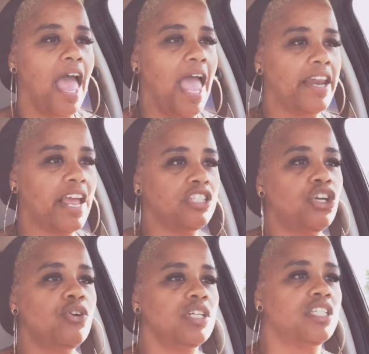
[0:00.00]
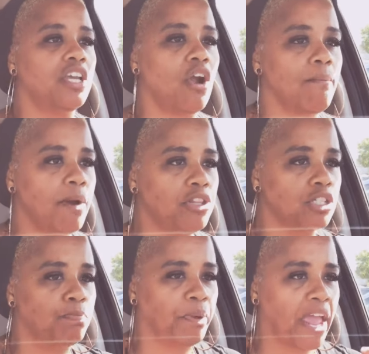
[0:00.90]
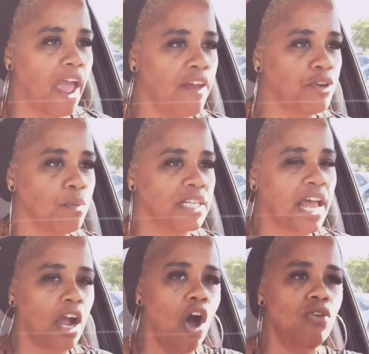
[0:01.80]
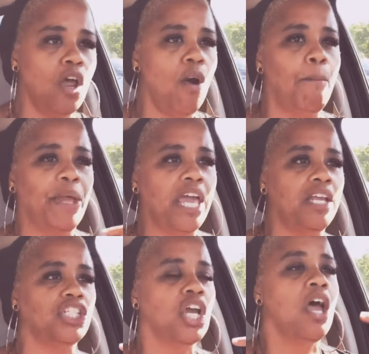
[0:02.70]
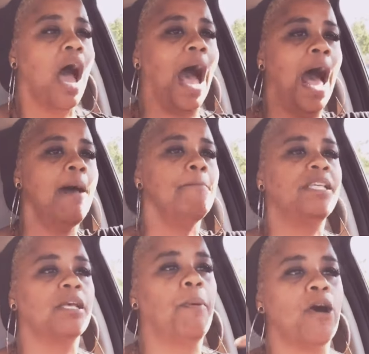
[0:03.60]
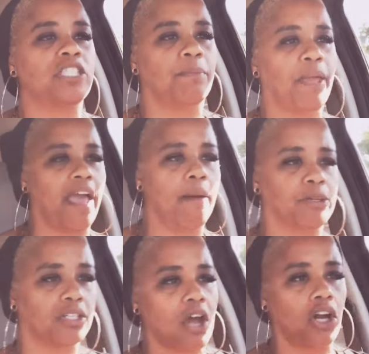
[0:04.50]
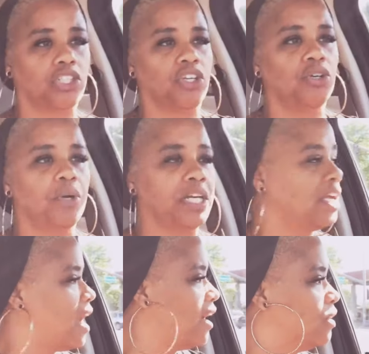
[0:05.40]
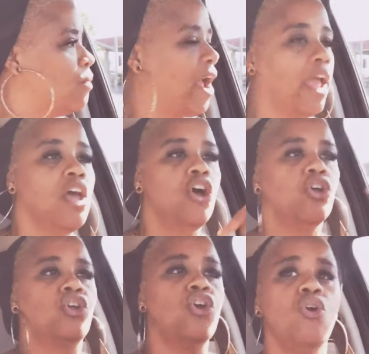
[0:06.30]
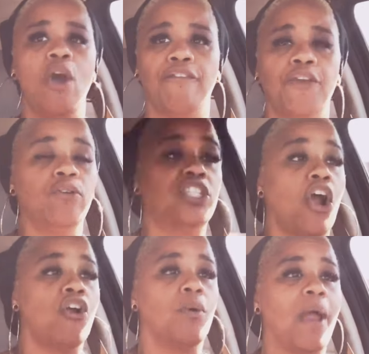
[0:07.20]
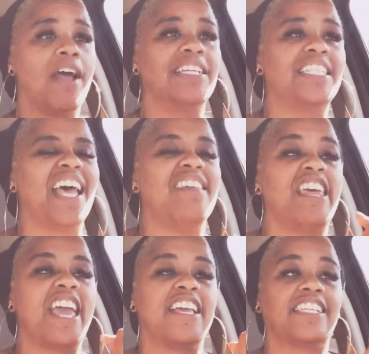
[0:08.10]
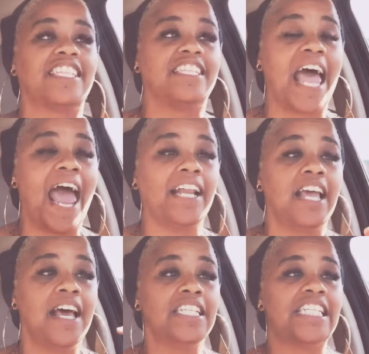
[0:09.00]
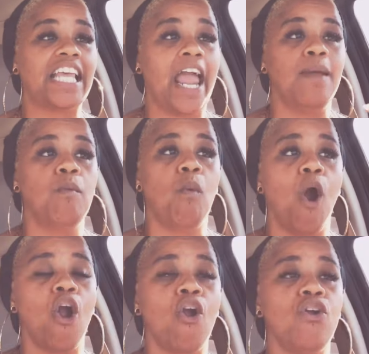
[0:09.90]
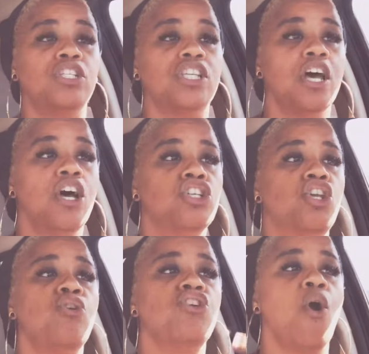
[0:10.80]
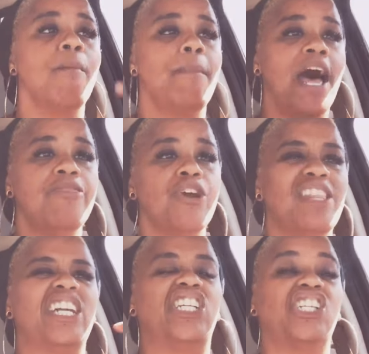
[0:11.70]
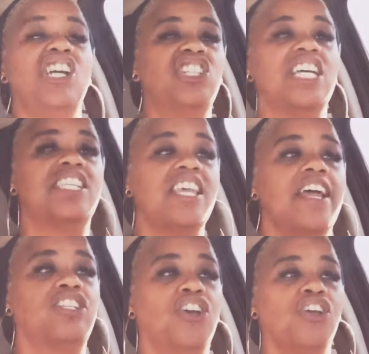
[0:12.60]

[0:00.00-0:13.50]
And as you could see, her mother's behavior was like, oh no, bitch, I'm supposed to be able to talk to you any kind of way. If you turn around and say the exact same words to your mother that she just said to